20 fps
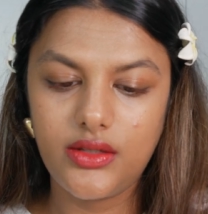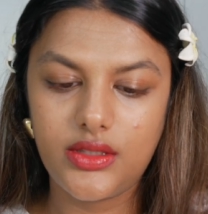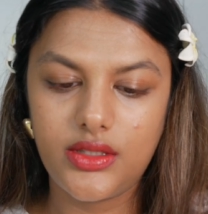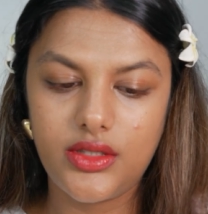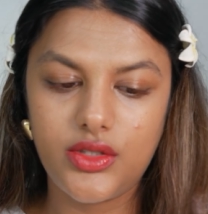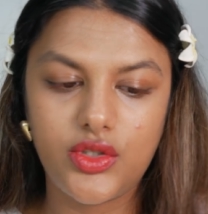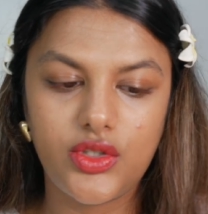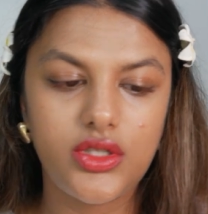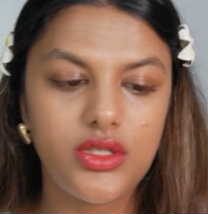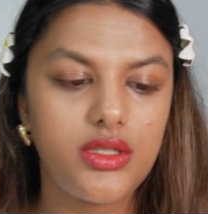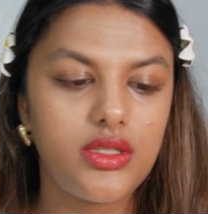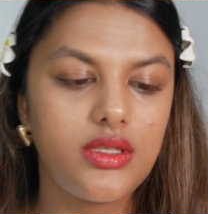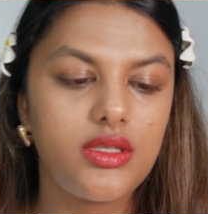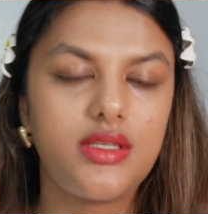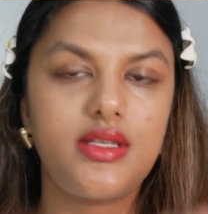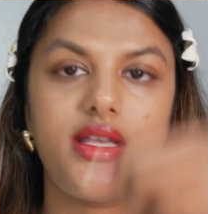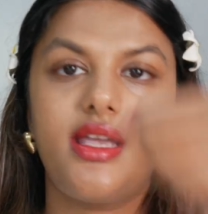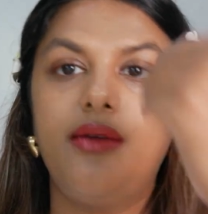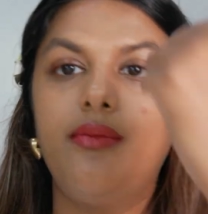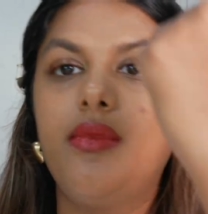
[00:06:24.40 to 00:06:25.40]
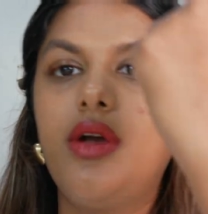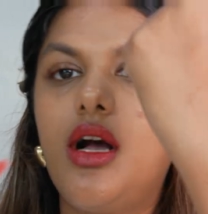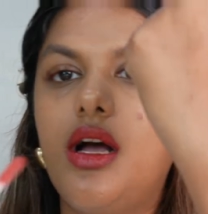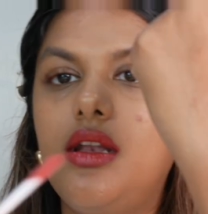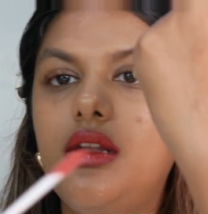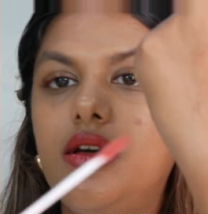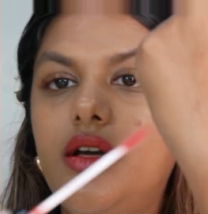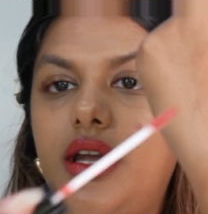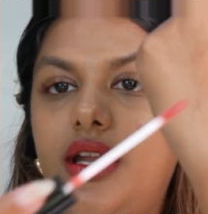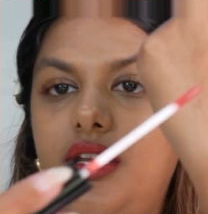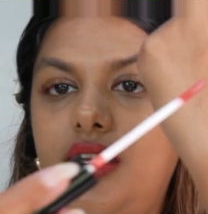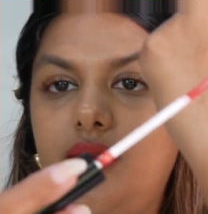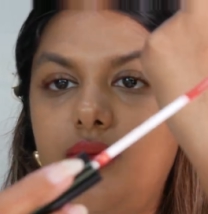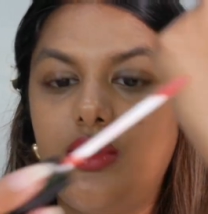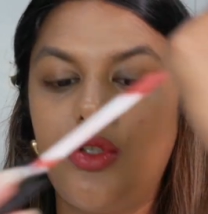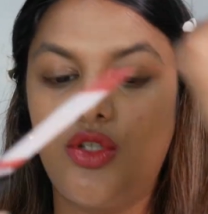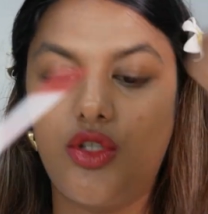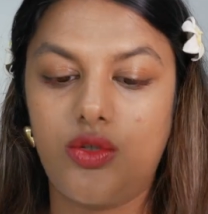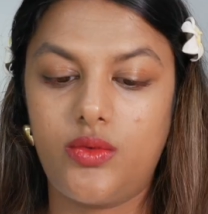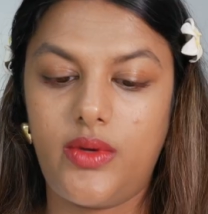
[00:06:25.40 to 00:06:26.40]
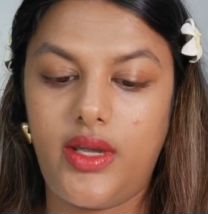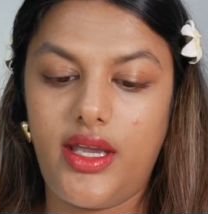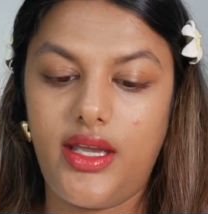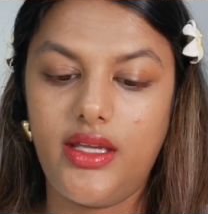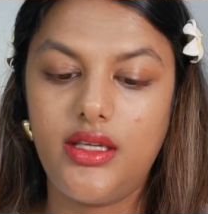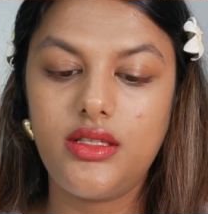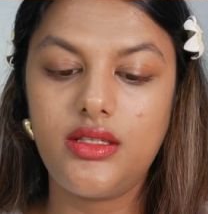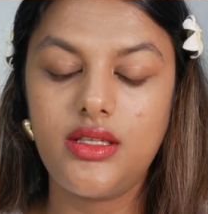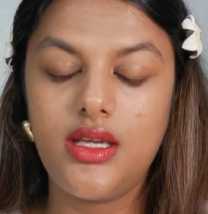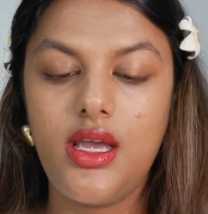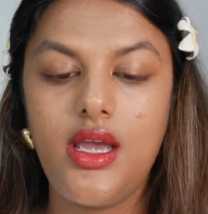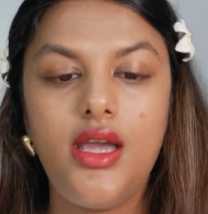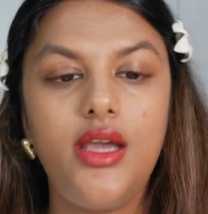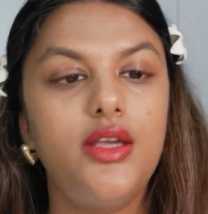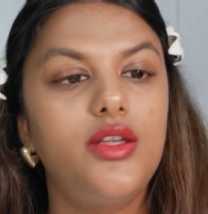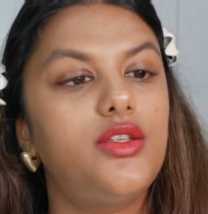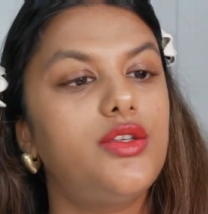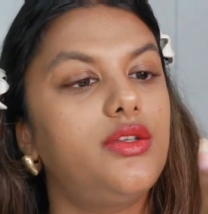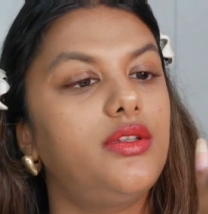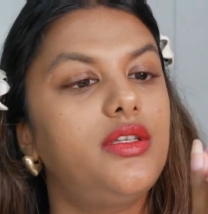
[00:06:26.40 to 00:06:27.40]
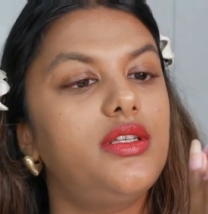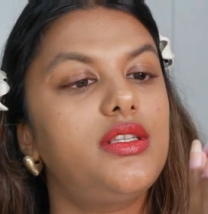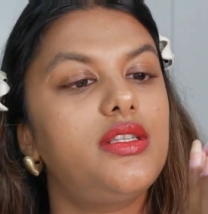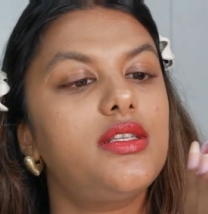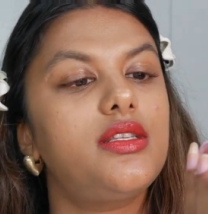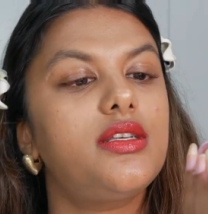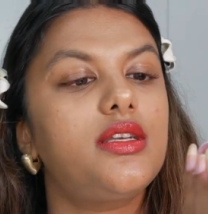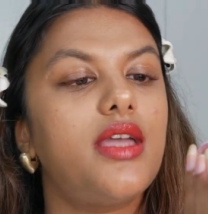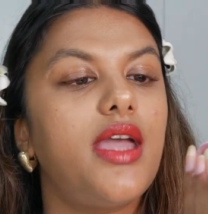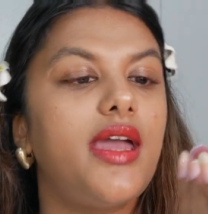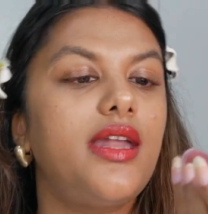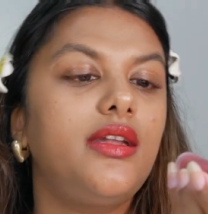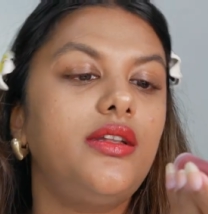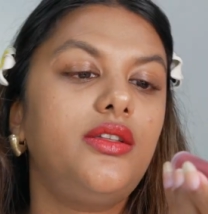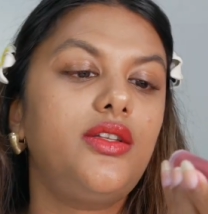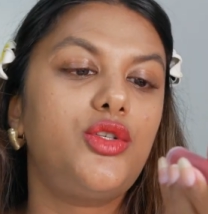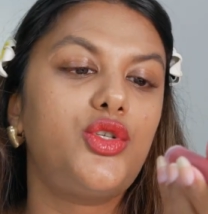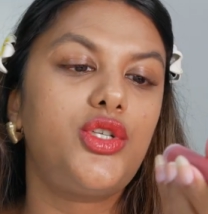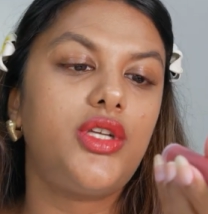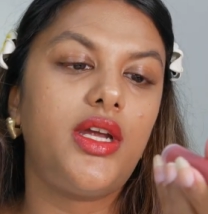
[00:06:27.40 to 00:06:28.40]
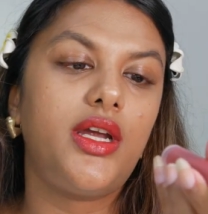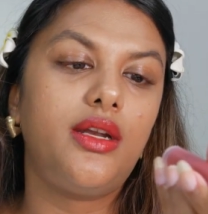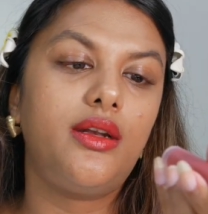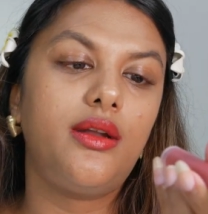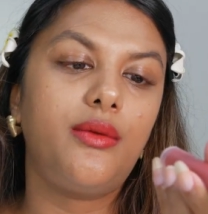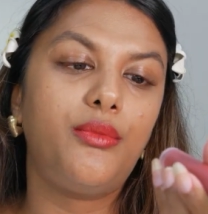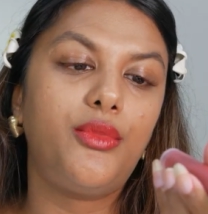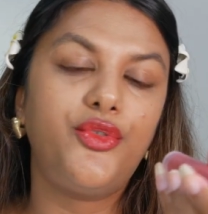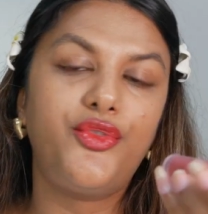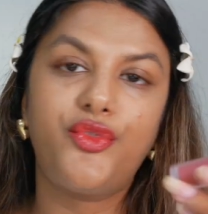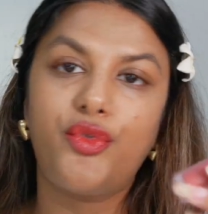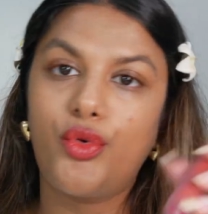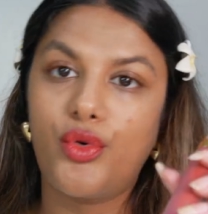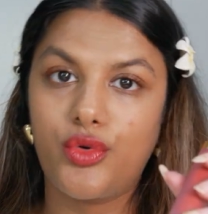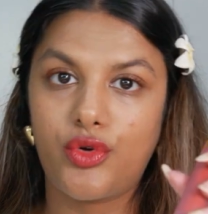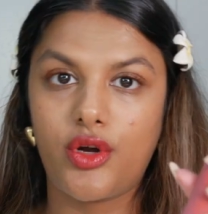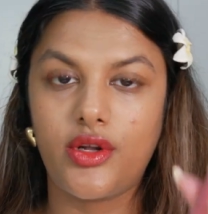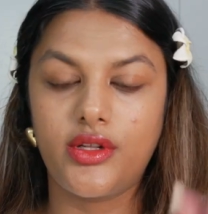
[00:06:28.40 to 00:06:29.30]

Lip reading: It's just the same color any which ways. So this is again in the shade number 4,